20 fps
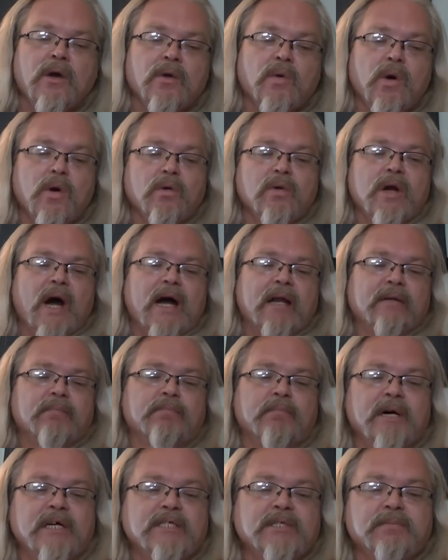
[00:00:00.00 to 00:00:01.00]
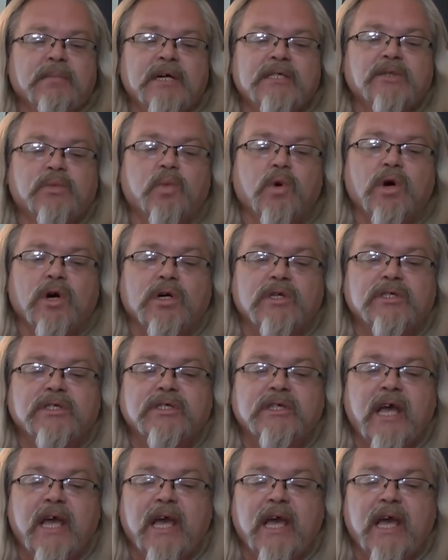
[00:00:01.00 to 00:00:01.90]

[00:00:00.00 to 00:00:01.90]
Quote, gotten much, much worse.